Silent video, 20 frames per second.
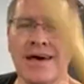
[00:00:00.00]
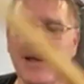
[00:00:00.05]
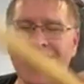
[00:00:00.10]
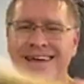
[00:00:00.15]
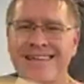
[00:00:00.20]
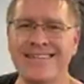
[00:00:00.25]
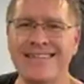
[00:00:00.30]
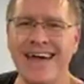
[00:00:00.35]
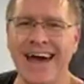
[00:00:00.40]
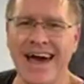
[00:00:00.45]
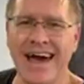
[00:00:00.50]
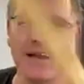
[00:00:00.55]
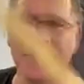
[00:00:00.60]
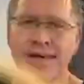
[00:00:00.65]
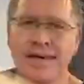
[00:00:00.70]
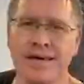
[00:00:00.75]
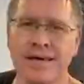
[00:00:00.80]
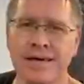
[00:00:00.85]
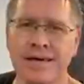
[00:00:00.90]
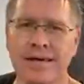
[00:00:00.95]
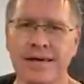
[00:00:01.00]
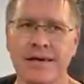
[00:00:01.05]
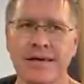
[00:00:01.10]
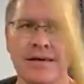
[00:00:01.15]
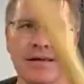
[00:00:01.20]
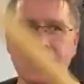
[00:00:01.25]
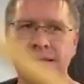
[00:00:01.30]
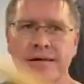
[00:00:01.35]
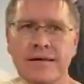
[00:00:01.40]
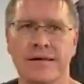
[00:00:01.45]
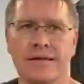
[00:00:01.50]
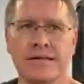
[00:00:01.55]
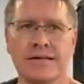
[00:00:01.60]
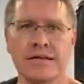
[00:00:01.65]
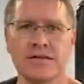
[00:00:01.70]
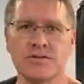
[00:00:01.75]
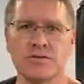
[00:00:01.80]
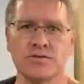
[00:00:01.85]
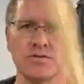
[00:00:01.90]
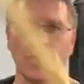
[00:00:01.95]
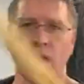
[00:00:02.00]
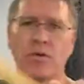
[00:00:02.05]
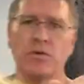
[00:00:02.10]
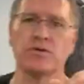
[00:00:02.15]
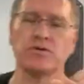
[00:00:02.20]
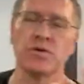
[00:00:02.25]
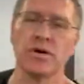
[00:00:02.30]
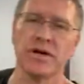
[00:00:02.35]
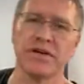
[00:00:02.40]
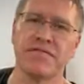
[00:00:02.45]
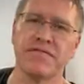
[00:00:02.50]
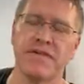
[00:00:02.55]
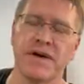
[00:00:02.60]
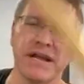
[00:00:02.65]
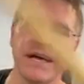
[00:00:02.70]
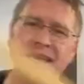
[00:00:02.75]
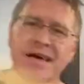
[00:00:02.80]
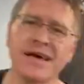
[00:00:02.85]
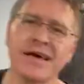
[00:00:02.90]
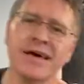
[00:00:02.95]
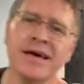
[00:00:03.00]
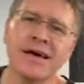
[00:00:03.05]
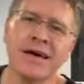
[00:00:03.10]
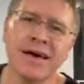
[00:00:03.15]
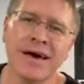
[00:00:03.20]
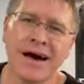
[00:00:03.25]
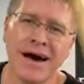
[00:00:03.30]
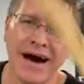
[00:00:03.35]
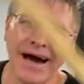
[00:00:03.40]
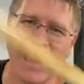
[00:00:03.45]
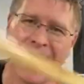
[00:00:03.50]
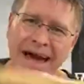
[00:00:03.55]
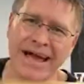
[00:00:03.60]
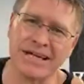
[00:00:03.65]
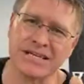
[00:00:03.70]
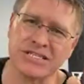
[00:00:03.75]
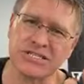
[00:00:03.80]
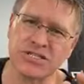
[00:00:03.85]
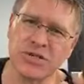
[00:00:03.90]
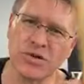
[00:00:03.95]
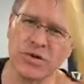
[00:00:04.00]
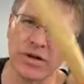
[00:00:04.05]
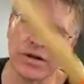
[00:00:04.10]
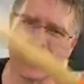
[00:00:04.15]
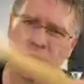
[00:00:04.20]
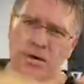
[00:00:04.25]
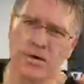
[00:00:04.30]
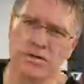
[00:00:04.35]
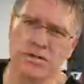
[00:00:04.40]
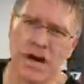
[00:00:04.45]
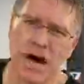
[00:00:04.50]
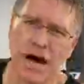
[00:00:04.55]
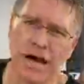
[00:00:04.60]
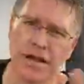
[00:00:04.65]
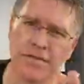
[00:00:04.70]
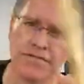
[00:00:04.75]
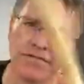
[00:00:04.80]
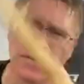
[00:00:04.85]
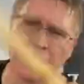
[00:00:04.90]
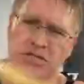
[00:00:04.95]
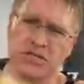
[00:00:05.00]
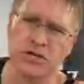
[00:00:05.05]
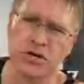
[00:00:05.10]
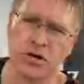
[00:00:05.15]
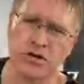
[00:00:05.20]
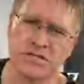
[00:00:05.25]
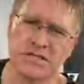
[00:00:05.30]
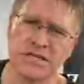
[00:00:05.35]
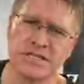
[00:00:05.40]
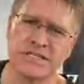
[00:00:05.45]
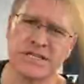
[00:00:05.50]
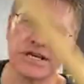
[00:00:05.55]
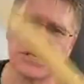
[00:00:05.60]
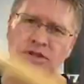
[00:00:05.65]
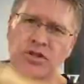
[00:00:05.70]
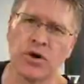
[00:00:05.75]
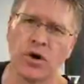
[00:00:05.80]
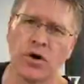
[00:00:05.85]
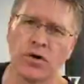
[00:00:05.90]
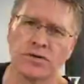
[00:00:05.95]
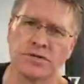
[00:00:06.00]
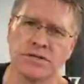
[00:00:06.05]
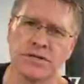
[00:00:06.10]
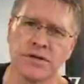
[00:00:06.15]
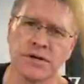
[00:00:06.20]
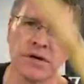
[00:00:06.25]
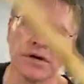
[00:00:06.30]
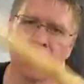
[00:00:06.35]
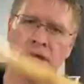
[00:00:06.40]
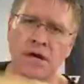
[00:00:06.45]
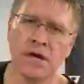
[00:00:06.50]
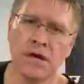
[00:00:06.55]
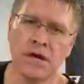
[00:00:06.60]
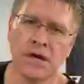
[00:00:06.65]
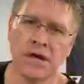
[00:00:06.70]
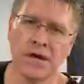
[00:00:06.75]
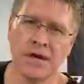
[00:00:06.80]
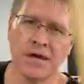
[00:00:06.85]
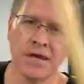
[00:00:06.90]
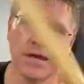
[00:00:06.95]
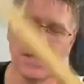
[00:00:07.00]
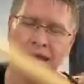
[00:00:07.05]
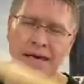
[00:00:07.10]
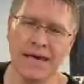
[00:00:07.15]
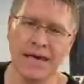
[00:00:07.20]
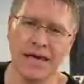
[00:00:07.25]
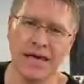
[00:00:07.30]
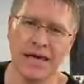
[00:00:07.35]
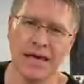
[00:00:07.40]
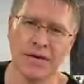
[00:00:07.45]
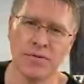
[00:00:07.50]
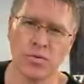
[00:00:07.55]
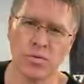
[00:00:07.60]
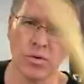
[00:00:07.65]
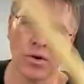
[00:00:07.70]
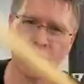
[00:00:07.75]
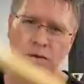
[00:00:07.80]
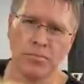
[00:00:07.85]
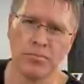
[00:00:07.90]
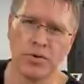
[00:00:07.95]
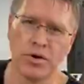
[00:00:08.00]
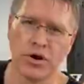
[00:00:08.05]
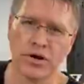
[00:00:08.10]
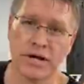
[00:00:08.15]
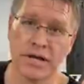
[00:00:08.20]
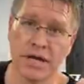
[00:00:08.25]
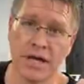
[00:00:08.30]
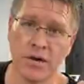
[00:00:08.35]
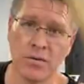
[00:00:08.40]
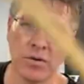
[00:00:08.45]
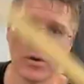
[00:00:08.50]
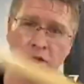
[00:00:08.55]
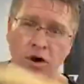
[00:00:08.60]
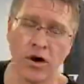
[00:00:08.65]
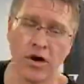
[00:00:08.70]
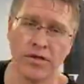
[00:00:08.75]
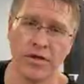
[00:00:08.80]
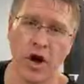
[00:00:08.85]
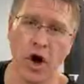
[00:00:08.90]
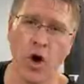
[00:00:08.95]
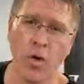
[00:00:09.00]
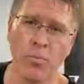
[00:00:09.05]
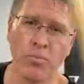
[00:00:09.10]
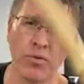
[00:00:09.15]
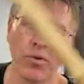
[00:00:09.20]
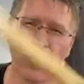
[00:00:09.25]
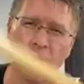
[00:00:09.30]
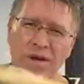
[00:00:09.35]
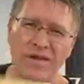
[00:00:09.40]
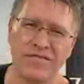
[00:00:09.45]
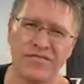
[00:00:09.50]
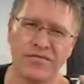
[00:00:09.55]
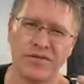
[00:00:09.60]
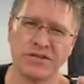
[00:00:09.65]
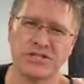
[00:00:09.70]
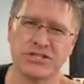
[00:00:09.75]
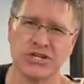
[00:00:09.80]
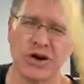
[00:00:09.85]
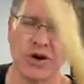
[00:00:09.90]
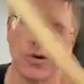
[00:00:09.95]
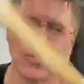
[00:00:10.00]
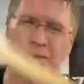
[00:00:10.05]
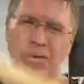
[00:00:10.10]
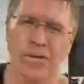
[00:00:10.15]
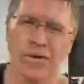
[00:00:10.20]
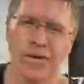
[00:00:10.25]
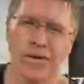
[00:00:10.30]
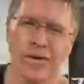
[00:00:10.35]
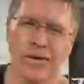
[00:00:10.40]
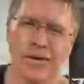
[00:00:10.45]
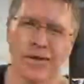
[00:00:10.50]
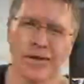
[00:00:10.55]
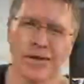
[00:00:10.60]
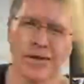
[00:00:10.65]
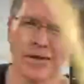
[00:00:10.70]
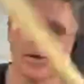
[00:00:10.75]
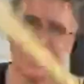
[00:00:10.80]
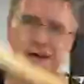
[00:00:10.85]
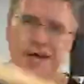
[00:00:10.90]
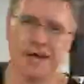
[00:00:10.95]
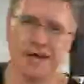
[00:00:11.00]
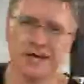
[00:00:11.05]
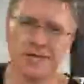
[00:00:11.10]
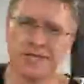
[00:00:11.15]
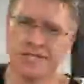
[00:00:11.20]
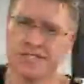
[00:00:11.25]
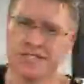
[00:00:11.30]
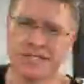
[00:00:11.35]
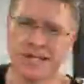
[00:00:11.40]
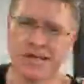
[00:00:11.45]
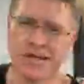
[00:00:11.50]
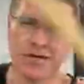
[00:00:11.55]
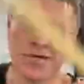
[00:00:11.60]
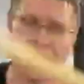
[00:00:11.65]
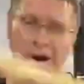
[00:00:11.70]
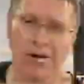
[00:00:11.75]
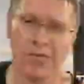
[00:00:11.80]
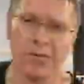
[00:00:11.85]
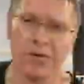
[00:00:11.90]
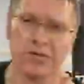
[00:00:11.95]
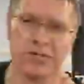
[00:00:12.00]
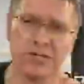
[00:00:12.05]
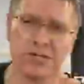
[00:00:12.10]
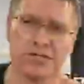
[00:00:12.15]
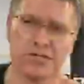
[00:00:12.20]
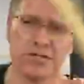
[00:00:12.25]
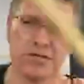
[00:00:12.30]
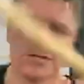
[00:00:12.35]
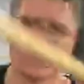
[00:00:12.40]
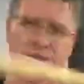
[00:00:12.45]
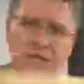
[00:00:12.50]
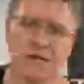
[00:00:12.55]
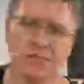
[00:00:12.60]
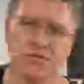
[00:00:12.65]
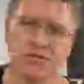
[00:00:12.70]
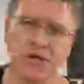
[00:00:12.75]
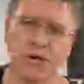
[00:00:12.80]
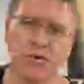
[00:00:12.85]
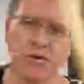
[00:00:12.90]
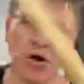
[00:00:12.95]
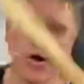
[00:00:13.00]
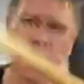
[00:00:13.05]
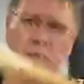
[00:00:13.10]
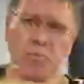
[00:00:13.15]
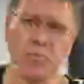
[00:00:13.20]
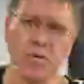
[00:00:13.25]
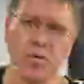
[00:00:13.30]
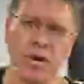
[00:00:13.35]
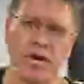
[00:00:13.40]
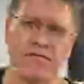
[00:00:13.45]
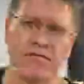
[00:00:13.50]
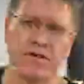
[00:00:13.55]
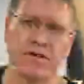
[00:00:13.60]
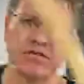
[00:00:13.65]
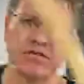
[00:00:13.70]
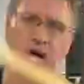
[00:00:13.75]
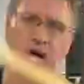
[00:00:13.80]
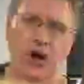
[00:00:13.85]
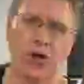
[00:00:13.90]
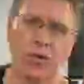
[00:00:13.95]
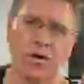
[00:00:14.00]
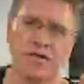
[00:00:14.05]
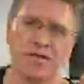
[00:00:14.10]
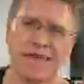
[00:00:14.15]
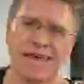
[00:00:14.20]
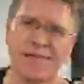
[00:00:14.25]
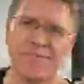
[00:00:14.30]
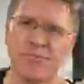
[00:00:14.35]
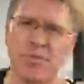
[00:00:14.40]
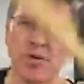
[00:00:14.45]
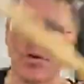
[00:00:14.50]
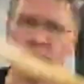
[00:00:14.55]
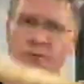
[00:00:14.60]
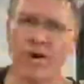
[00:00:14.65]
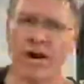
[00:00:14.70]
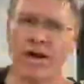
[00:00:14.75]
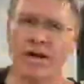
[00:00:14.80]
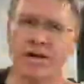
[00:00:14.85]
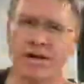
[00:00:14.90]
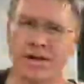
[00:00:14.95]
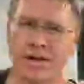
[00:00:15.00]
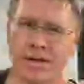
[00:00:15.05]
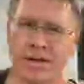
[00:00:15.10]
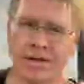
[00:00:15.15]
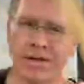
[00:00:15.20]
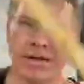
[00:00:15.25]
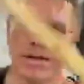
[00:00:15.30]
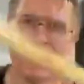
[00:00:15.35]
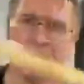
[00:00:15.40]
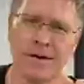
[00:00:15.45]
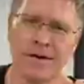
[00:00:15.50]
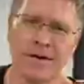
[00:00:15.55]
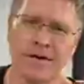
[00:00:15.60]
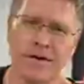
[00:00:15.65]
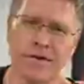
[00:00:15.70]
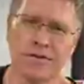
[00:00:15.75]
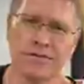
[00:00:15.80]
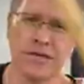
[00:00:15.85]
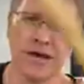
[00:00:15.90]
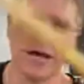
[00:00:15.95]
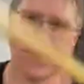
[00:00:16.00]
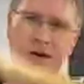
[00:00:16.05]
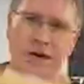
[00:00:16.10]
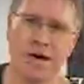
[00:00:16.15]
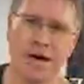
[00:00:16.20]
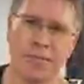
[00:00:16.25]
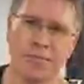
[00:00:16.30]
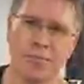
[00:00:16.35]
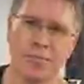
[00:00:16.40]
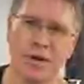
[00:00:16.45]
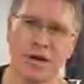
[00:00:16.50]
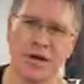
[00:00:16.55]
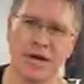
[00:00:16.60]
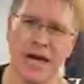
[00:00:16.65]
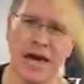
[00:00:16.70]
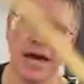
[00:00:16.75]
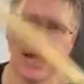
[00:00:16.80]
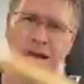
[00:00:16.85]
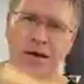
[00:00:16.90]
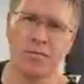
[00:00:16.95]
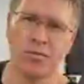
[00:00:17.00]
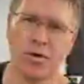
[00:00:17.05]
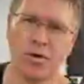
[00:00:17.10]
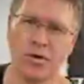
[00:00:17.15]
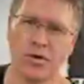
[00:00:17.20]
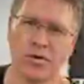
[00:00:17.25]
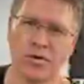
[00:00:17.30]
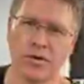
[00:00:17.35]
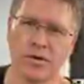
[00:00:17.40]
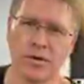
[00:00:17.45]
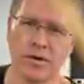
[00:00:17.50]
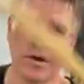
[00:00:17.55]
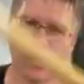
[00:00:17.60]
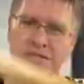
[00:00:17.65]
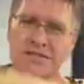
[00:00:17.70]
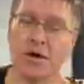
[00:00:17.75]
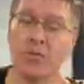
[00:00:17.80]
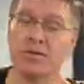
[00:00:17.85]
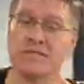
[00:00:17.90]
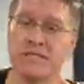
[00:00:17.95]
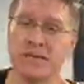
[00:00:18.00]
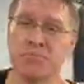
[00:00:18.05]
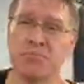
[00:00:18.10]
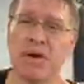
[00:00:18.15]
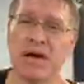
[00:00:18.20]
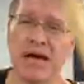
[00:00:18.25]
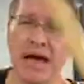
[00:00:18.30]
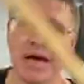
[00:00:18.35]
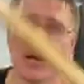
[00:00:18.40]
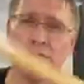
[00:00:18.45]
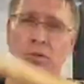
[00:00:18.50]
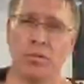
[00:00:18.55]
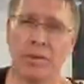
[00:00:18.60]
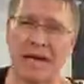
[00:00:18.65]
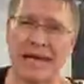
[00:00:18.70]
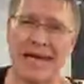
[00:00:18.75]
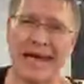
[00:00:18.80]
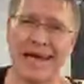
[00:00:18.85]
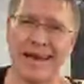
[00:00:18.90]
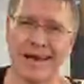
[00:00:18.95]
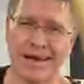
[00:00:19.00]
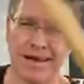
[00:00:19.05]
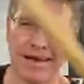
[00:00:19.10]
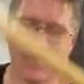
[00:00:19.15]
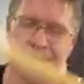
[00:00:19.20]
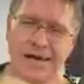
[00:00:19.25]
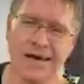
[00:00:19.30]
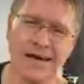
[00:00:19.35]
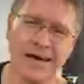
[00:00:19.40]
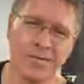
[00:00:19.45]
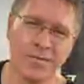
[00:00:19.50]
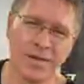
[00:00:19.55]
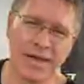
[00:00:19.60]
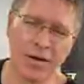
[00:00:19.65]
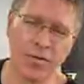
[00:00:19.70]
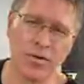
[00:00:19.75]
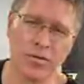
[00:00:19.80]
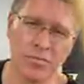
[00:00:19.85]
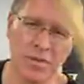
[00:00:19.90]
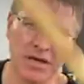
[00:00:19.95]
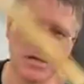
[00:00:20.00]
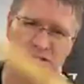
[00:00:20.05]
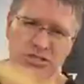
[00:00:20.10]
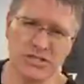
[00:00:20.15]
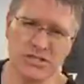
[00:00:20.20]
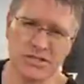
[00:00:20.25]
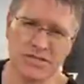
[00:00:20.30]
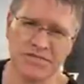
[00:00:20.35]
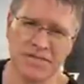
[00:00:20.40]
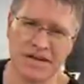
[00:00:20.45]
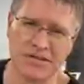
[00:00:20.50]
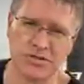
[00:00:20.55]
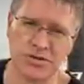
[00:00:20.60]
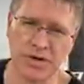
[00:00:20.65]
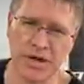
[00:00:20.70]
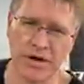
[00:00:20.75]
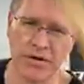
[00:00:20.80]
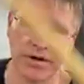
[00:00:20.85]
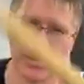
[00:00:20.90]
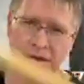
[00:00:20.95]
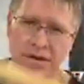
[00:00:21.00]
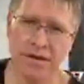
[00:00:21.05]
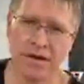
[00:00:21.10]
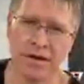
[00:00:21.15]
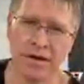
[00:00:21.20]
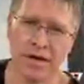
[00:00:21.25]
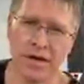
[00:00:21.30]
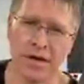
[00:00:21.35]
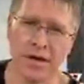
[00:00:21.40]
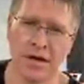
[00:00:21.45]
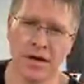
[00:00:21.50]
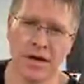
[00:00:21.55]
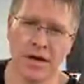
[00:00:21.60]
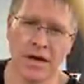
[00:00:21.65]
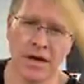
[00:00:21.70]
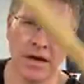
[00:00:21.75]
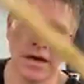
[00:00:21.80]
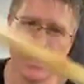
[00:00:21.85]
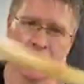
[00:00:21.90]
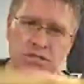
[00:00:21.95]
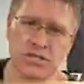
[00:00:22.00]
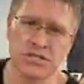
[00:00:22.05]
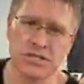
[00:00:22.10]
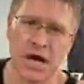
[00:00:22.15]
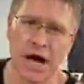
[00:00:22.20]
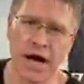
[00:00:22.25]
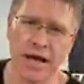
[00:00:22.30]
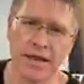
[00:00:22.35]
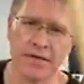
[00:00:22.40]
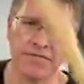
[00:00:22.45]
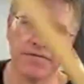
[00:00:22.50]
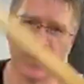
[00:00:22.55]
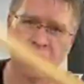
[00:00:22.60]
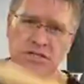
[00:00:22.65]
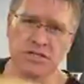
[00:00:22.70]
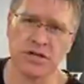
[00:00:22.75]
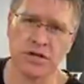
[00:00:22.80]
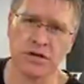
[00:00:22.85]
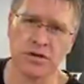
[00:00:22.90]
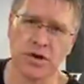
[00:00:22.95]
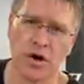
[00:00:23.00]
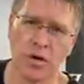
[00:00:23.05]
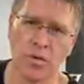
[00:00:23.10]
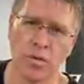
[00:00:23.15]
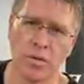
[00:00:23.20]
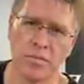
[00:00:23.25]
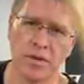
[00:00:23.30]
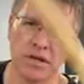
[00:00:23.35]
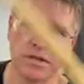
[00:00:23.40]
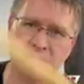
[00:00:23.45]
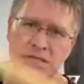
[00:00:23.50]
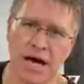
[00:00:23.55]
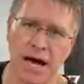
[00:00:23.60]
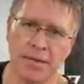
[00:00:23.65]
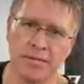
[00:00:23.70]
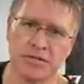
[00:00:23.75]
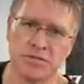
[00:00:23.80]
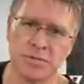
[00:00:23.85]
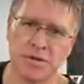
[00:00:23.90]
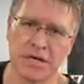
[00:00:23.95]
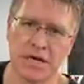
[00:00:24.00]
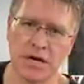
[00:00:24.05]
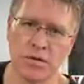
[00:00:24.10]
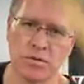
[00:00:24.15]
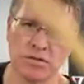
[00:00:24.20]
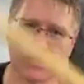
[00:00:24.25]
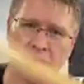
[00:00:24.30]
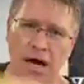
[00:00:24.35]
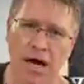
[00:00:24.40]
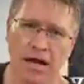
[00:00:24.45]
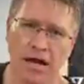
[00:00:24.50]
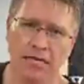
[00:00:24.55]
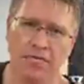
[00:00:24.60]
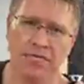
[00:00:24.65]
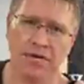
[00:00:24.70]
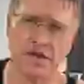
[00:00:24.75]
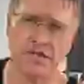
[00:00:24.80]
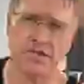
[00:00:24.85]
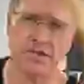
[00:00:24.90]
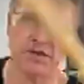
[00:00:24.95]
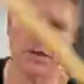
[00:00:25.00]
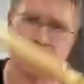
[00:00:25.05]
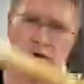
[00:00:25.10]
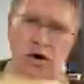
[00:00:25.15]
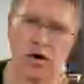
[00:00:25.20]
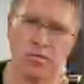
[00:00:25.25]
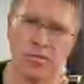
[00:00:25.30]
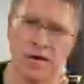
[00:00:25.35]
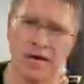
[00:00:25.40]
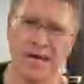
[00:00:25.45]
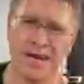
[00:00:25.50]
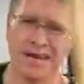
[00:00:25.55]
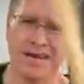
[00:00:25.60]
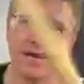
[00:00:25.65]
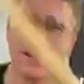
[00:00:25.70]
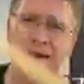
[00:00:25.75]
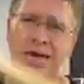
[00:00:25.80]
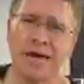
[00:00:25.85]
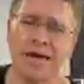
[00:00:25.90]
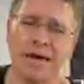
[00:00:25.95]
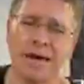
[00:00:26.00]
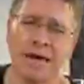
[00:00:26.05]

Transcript: And then, this was what was really funny. I had a student who was a highly functioning autistic adult, and he wrote a book, and he went on the Oprah Winfrey Show. She's still around, but she doesn't do the same show. The Oprah Show with Temple Grandin, who's a uh, big animal, I almost said big animal mechanic, but that would mean she's a veterinarian. And she's a highly functioning adult woman, and Thomas McKean was a highly functioning adult man. And